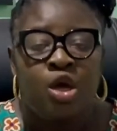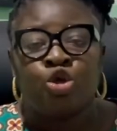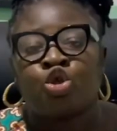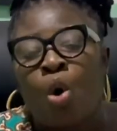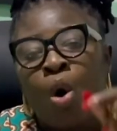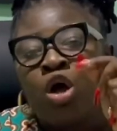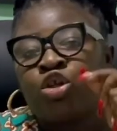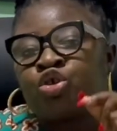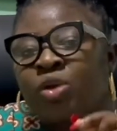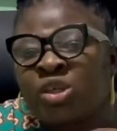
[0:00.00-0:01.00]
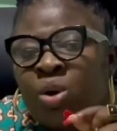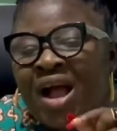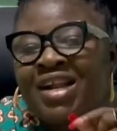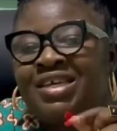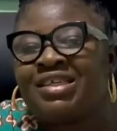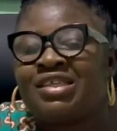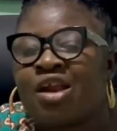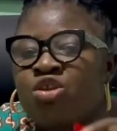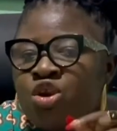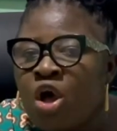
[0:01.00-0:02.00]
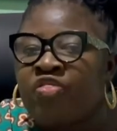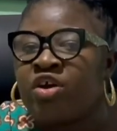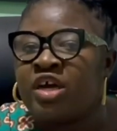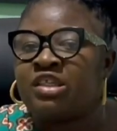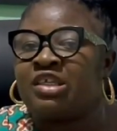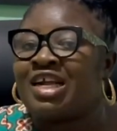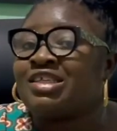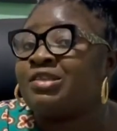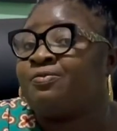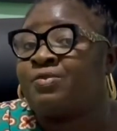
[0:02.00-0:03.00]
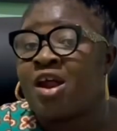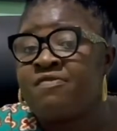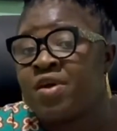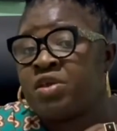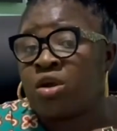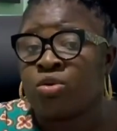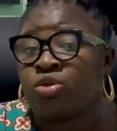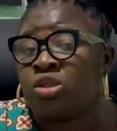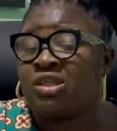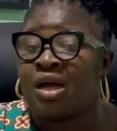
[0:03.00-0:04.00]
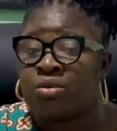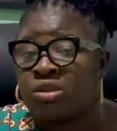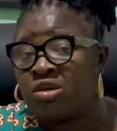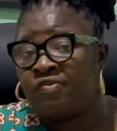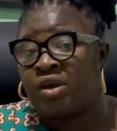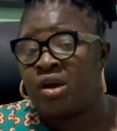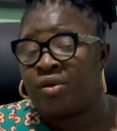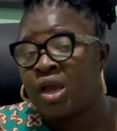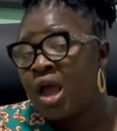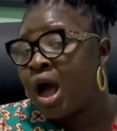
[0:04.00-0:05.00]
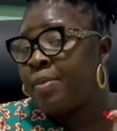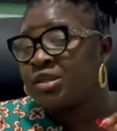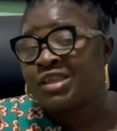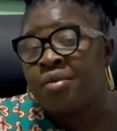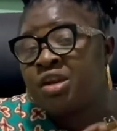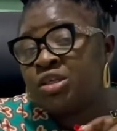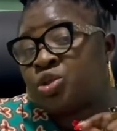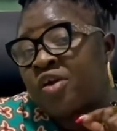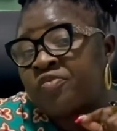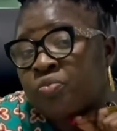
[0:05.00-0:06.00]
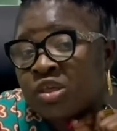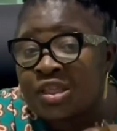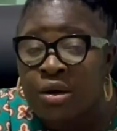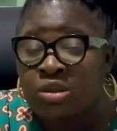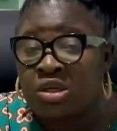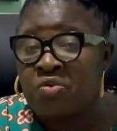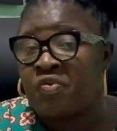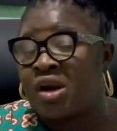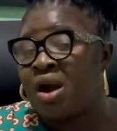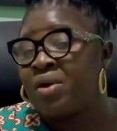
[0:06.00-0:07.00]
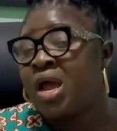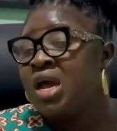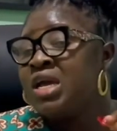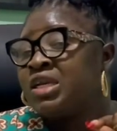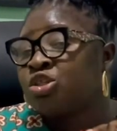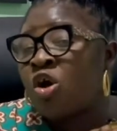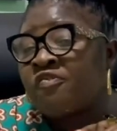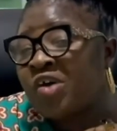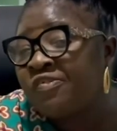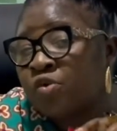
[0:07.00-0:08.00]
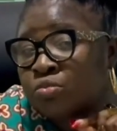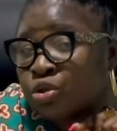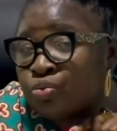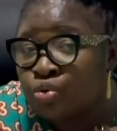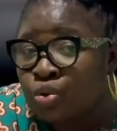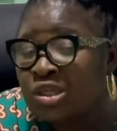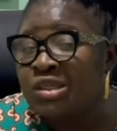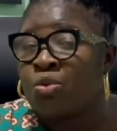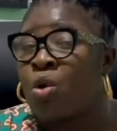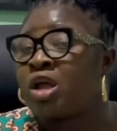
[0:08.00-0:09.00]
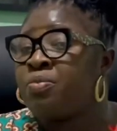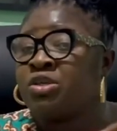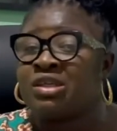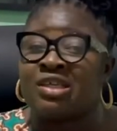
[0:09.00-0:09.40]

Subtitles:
So Treasure Gardens is another estate that is very, very close to this Dangote Refinery. About 10 minutes drive from this Dangote Refinery. It is not far from the road. It's a walkable distance.